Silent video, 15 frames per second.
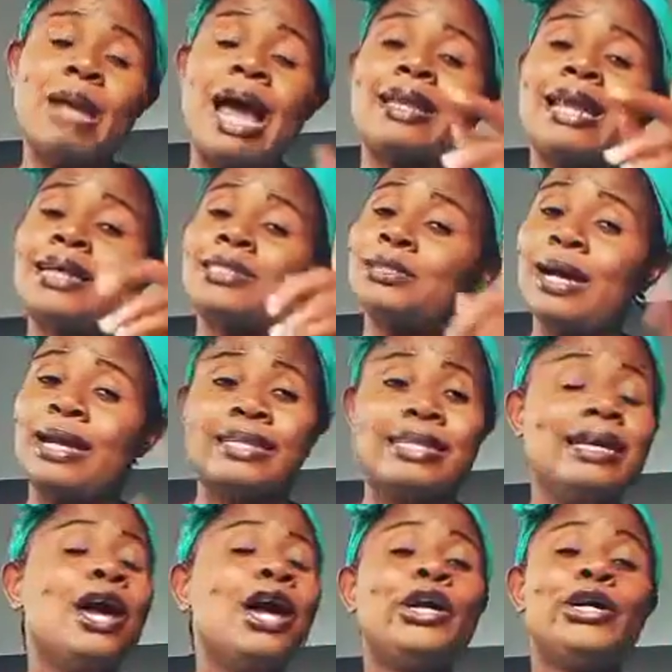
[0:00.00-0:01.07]
And
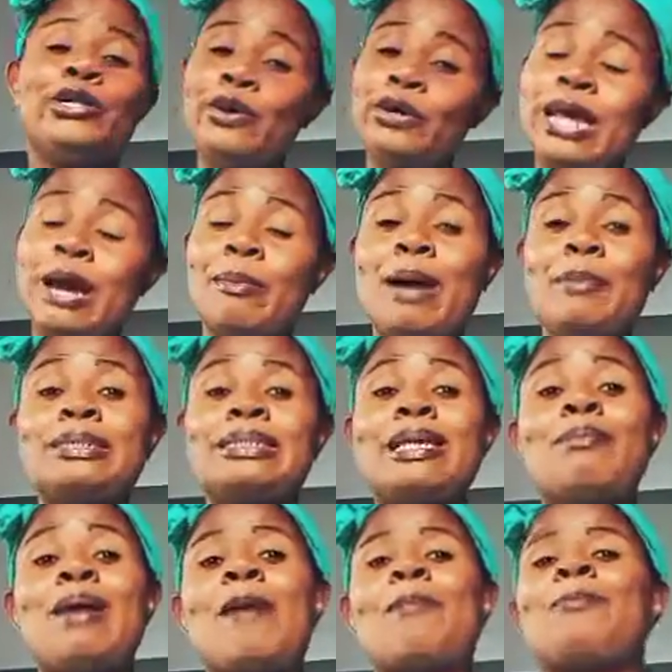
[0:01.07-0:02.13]
actually, no, the Bible
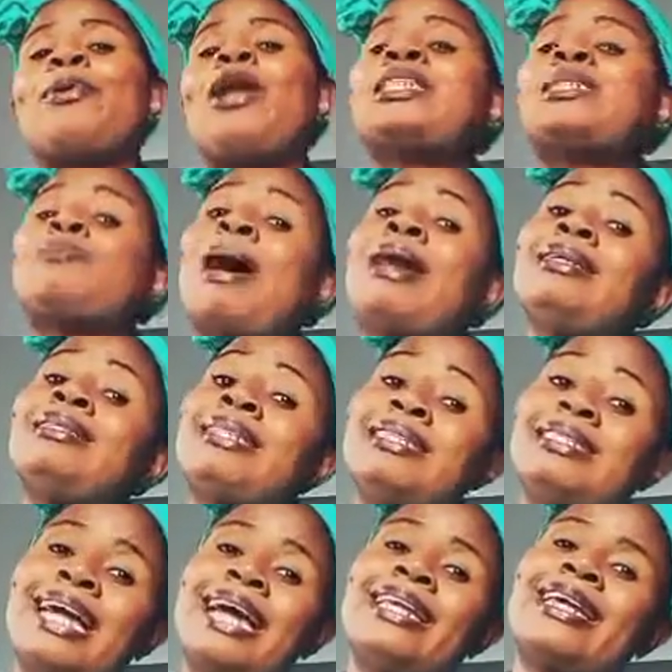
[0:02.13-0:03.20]
said by
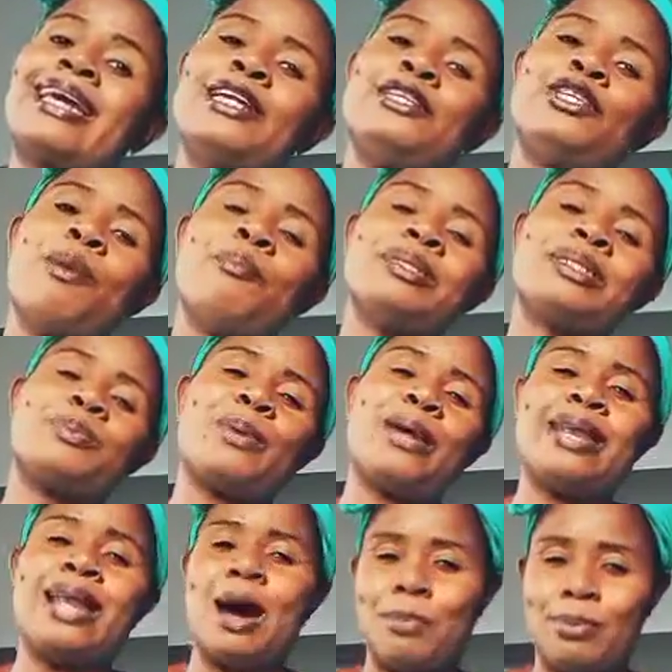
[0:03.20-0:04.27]
prosperity shall the kingdom be
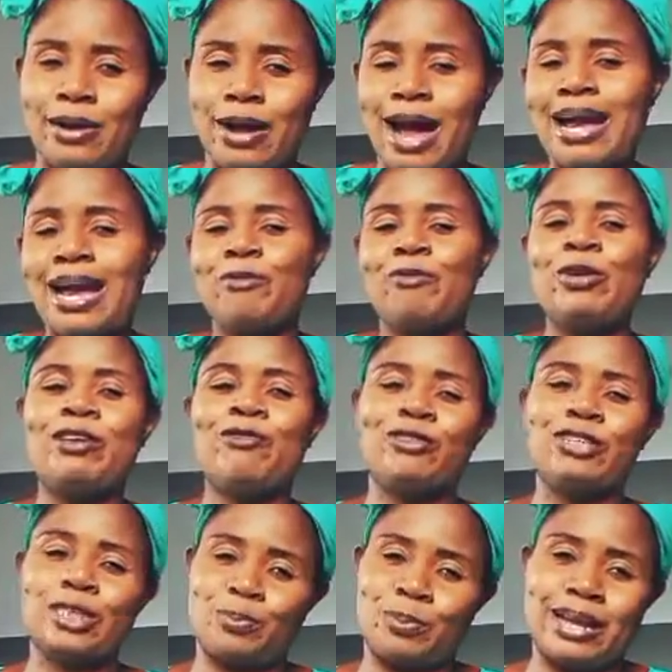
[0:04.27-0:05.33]
spread abroad. How can we
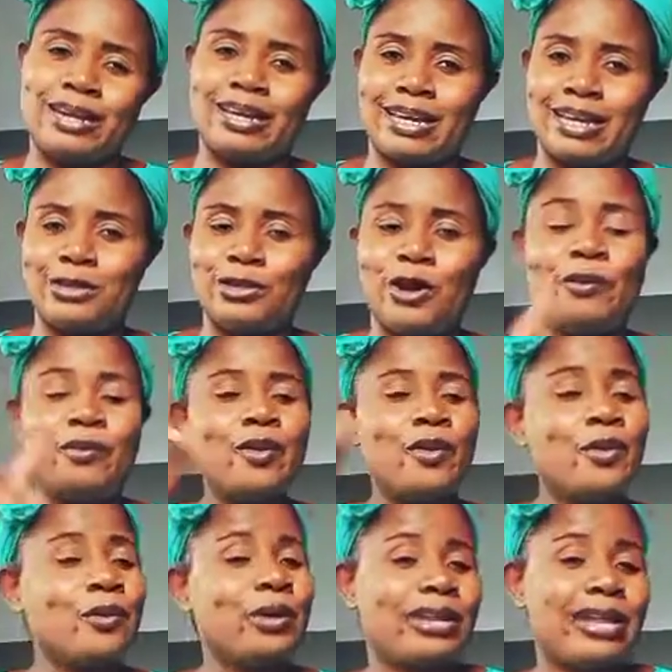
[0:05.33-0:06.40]
even spread the kingdom
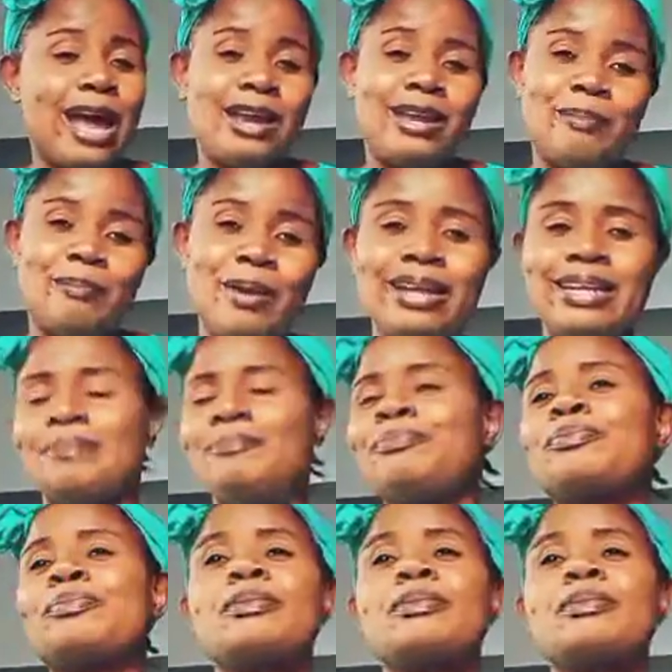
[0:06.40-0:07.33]
without the money?